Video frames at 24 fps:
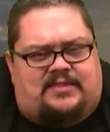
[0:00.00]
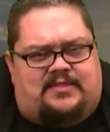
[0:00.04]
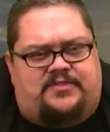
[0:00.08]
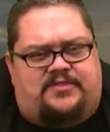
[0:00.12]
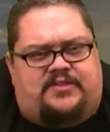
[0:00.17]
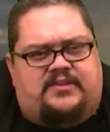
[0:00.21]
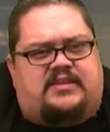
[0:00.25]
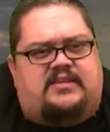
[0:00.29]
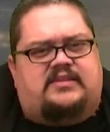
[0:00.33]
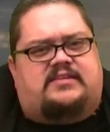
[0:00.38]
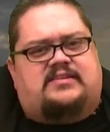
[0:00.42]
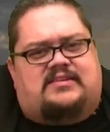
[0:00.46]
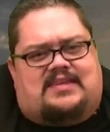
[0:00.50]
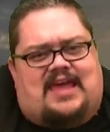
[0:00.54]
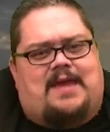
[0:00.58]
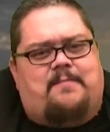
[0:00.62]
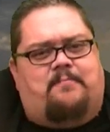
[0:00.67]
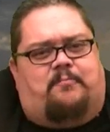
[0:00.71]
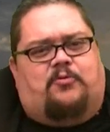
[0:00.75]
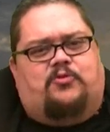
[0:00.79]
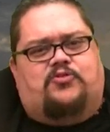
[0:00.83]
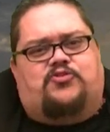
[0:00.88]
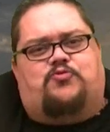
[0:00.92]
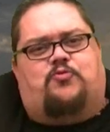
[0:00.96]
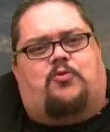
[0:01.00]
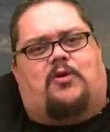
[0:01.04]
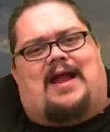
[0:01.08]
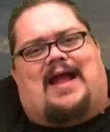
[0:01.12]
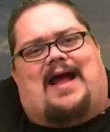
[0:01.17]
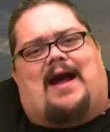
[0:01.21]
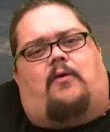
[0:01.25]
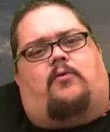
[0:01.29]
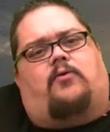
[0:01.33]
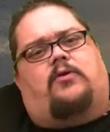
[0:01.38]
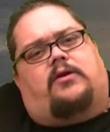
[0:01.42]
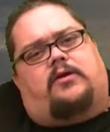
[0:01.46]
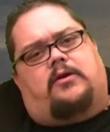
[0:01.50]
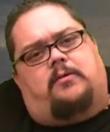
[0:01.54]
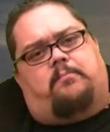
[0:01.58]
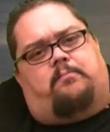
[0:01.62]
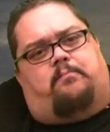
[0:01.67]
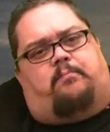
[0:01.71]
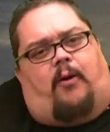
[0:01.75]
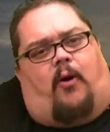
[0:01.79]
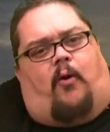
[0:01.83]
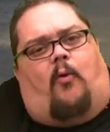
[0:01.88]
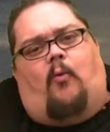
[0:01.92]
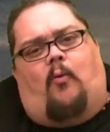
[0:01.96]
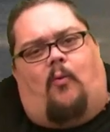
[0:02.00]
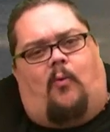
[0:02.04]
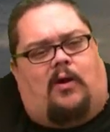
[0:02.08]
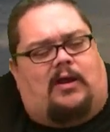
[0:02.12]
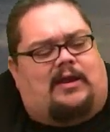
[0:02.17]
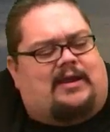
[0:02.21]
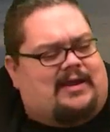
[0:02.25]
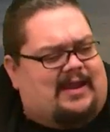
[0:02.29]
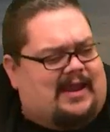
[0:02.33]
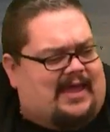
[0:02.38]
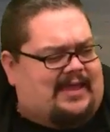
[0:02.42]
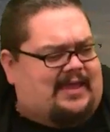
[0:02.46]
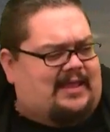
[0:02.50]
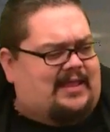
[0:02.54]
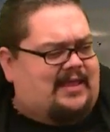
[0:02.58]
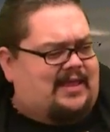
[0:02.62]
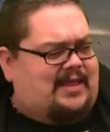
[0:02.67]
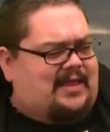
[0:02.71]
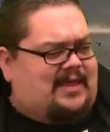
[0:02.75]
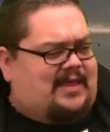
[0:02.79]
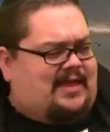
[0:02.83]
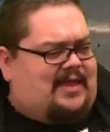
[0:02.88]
The disciples were out on a boat one night,